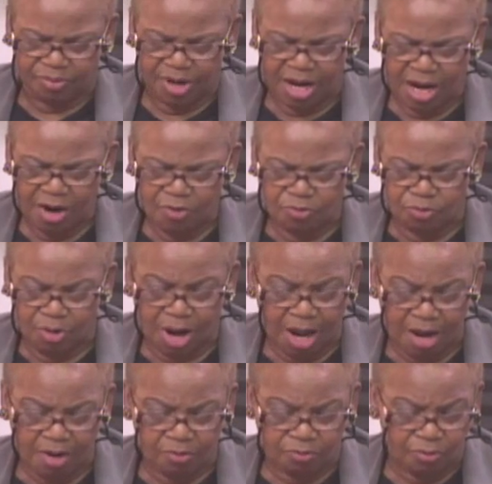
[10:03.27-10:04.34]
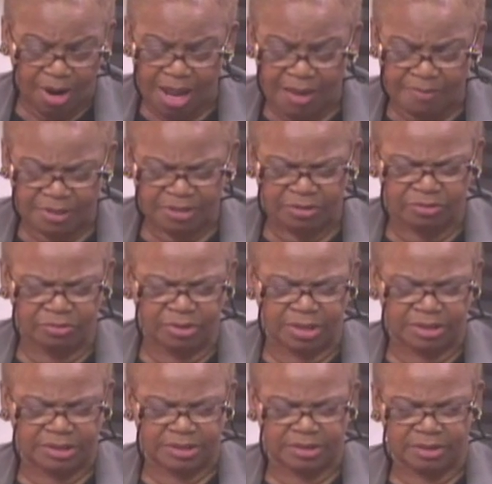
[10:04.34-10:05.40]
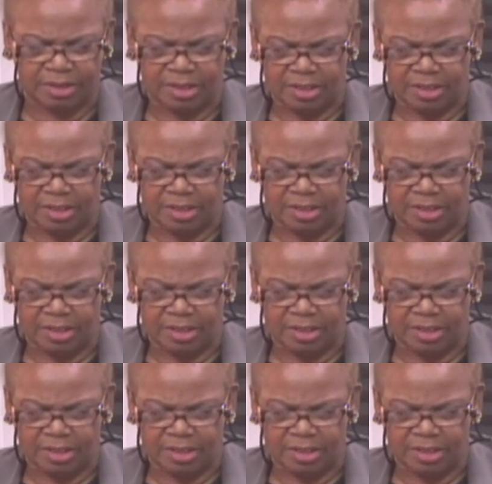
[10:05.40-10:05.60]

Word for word: Br'er Ra- Rabbit grunted.